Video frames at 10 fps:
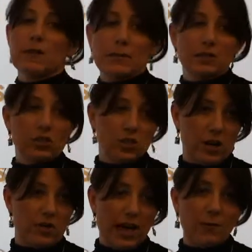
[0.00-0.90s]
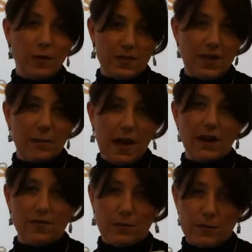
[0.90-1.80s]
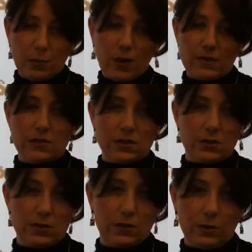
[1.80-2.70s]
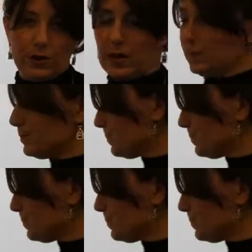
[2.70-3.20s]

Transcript: to be able to share that if we think about it from the point of student learning.